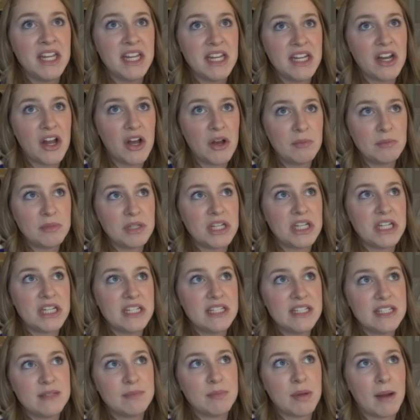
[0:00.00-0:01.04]
in
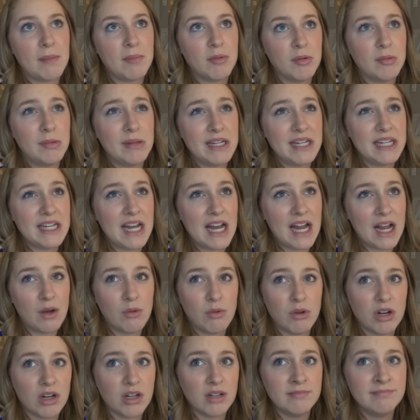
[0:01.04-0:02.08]
HomeGoods, probably an
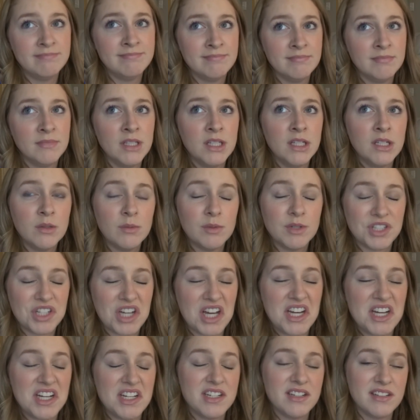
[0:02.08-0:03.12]
hour, which
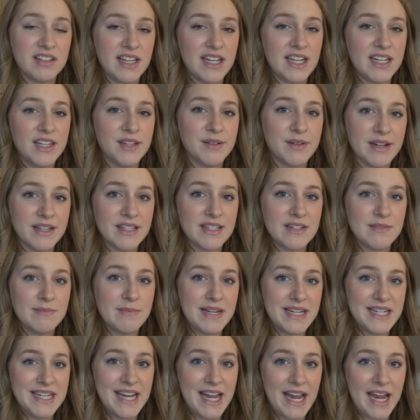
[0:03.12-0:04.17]
kind of delayed the rest of
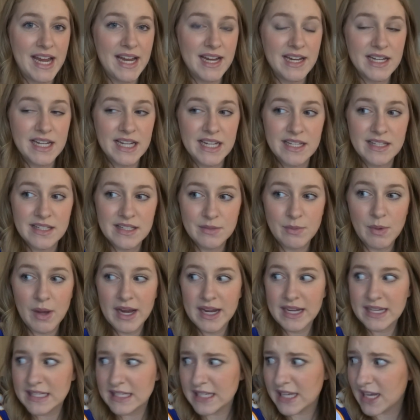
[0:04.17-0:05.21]
my day, hence why
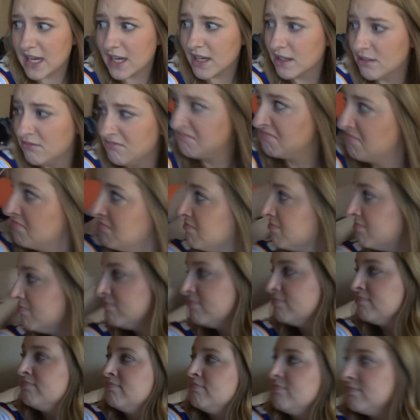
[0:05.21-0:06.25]
it's like
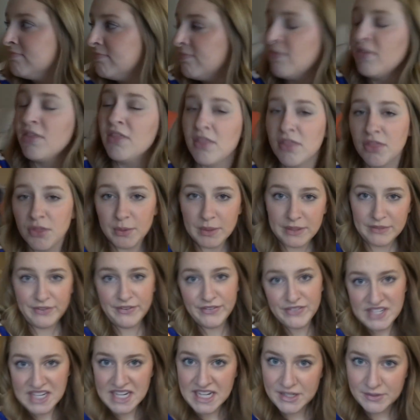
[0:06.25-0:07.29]
three
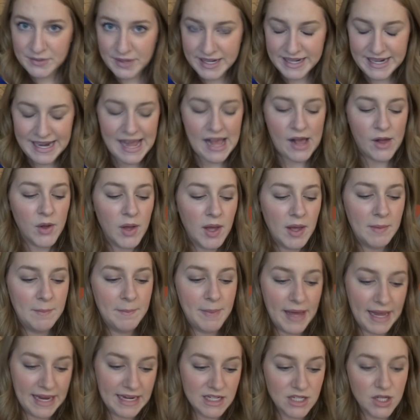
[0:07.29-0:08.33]
fifteen right now.
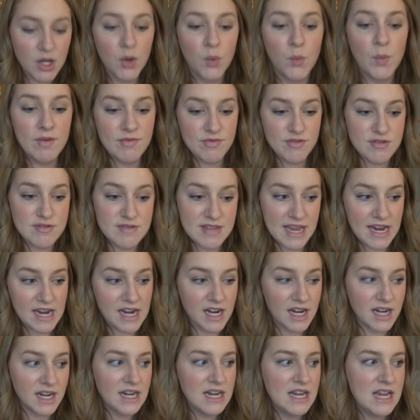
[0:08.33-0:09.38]
But went through
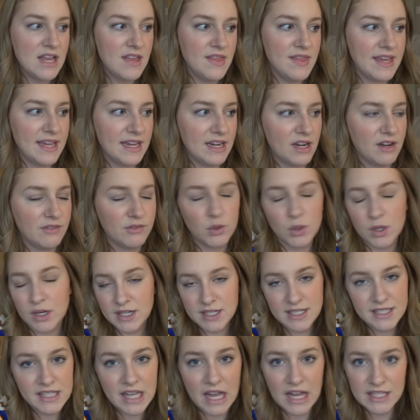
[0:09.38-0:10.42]
there. They had, of
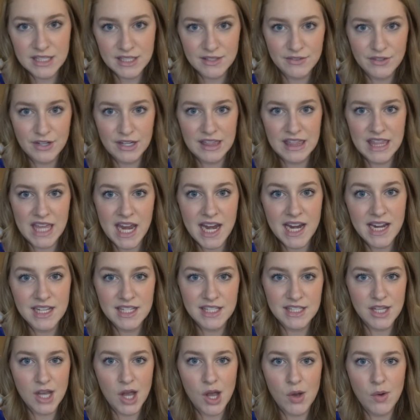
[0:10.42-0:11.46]
course, tons of good
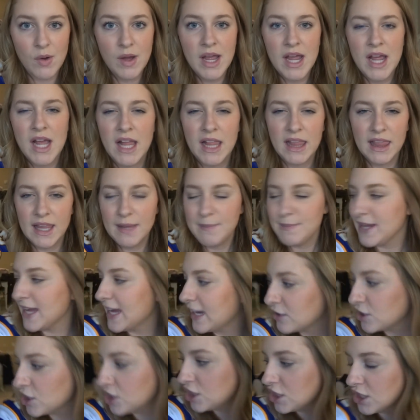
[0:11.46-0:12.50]
things. So let me
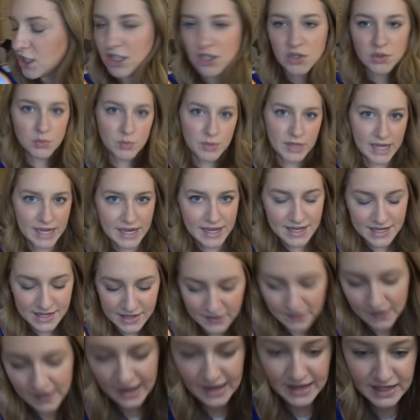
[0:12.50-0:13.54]
actually show you what I
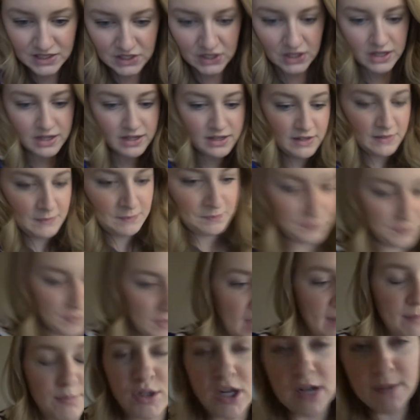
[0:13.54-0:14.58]
got.
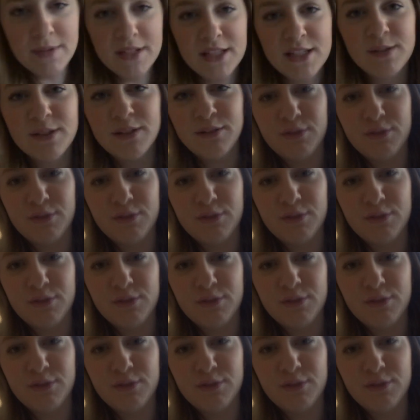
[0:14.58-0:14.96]
I promise you,